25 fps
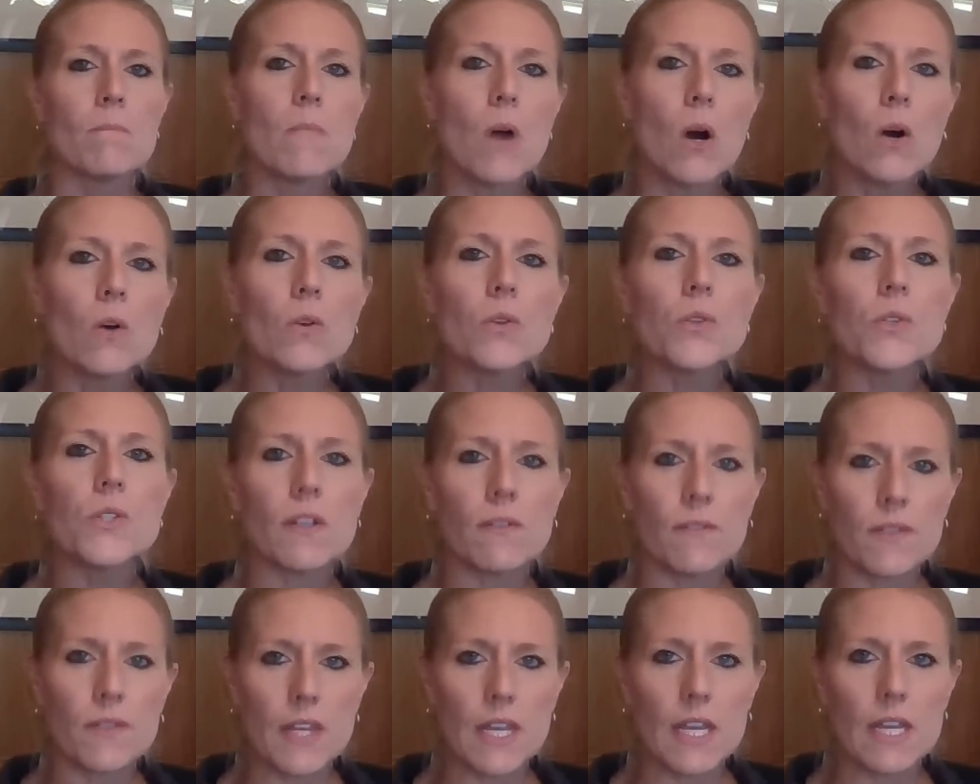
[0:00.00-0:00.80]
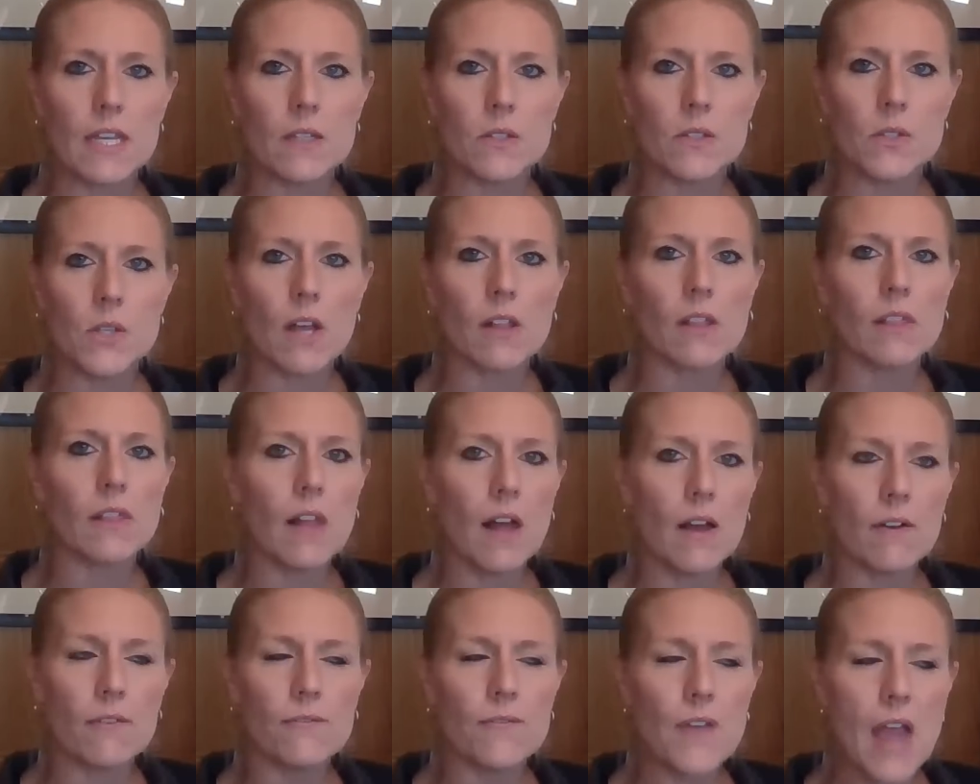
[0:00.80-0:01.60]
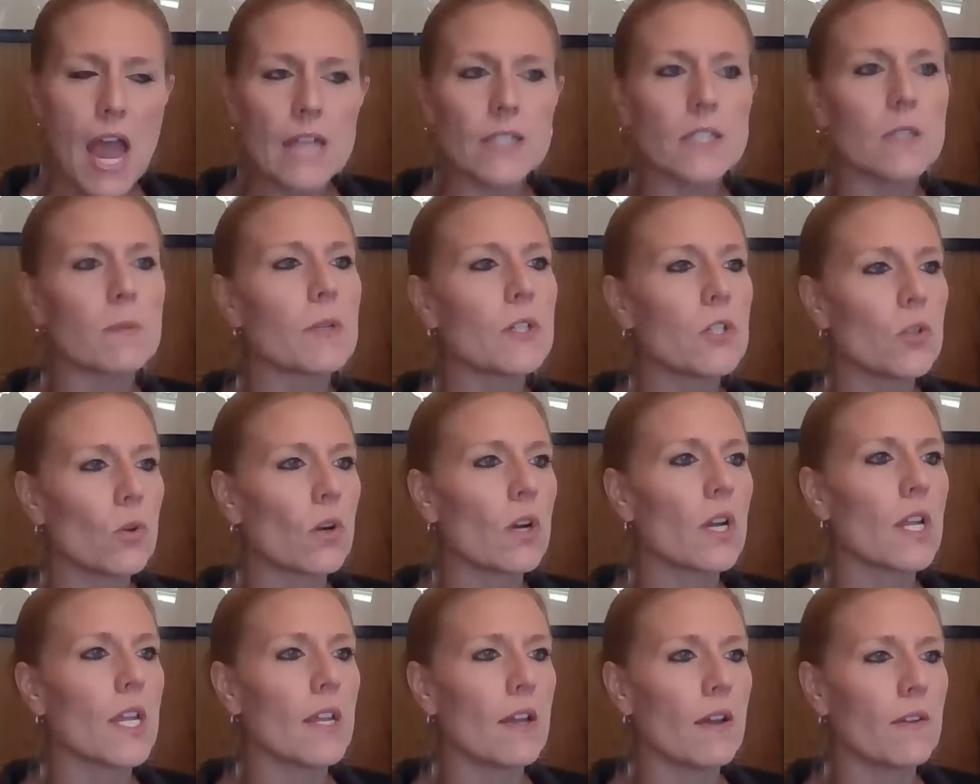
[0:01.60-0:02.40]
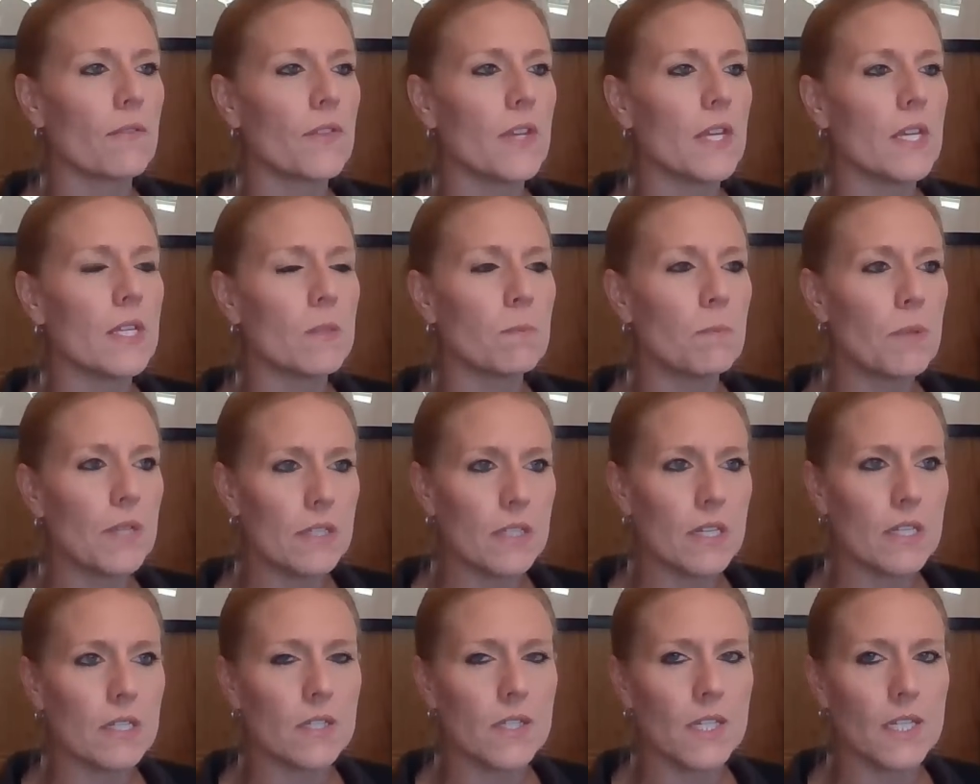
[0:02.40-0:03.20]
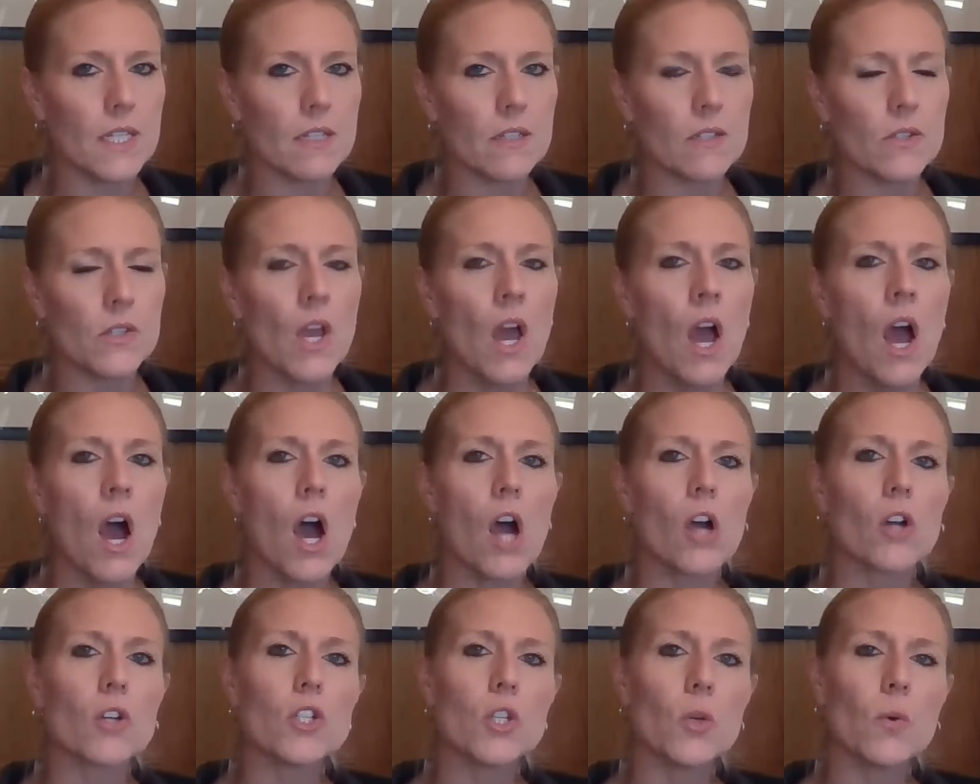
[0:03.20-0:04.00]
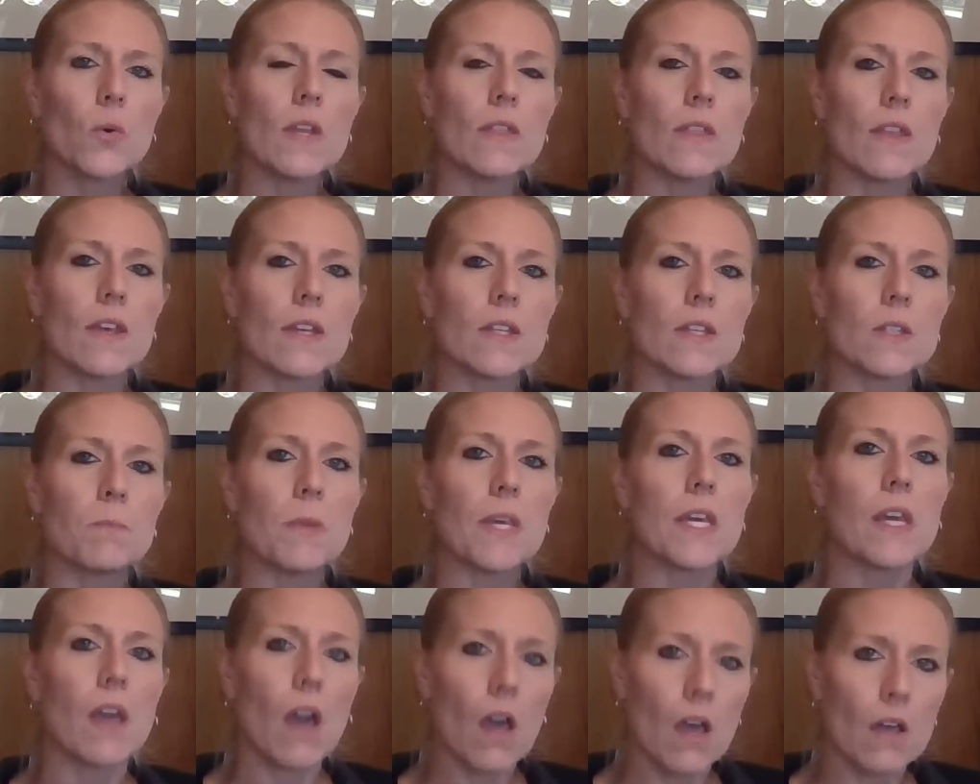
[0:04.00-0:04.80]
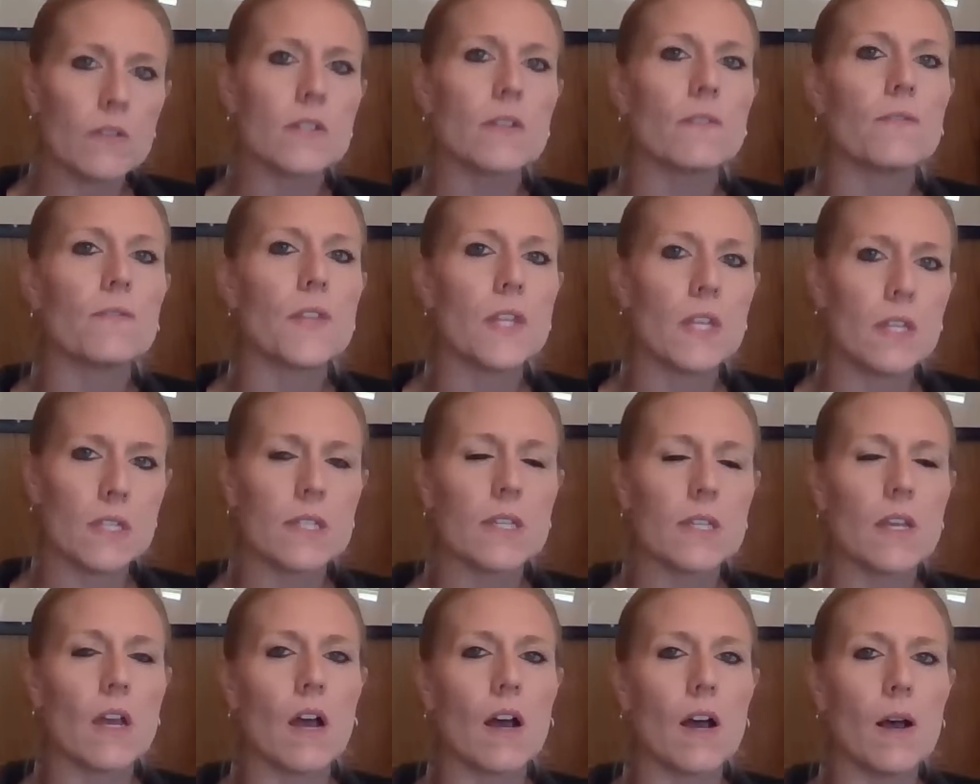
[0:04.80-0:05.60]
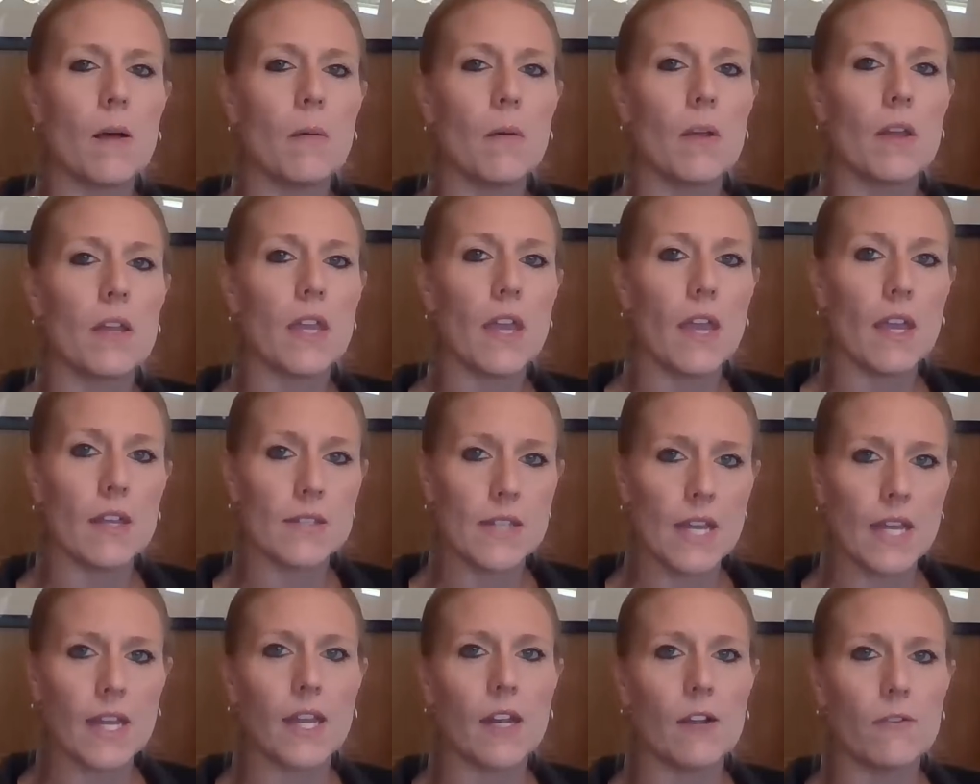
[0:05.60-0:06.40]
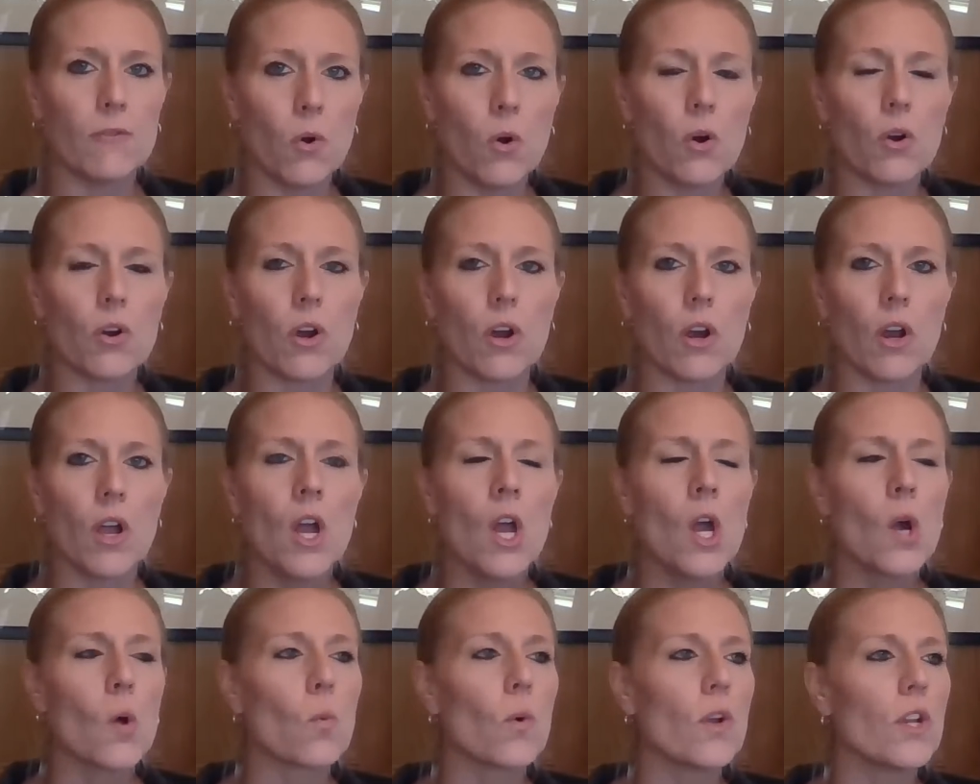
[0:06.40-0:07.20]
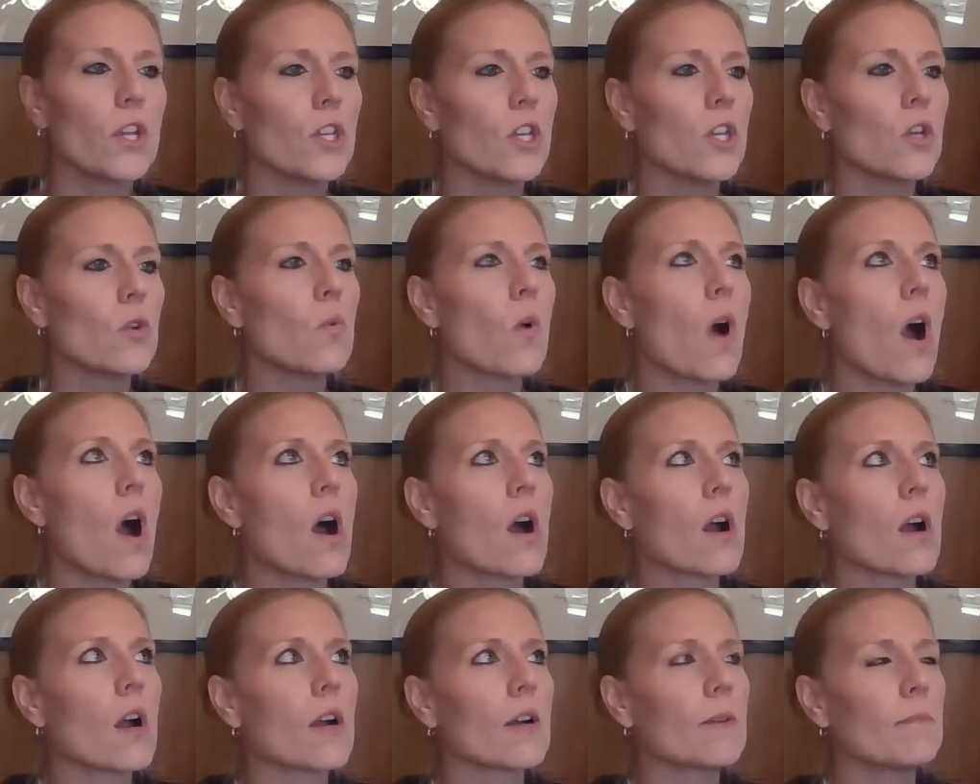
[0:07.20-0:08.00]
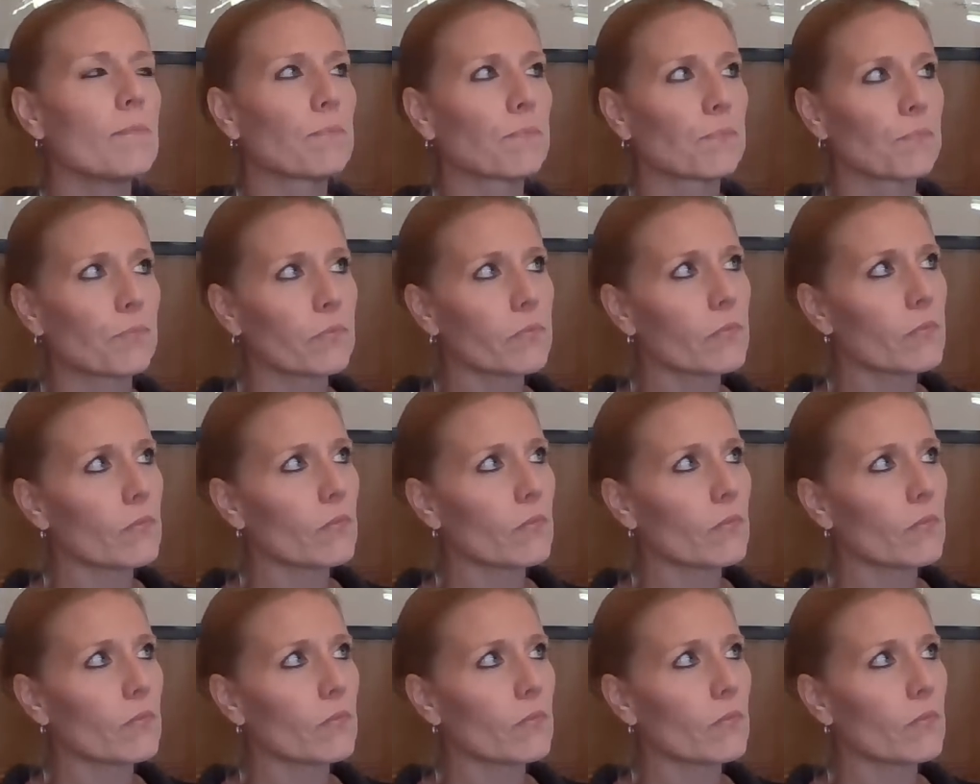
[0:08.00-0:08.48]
most of these, a vast majority of these businesses are doing this because of this executive order. When you are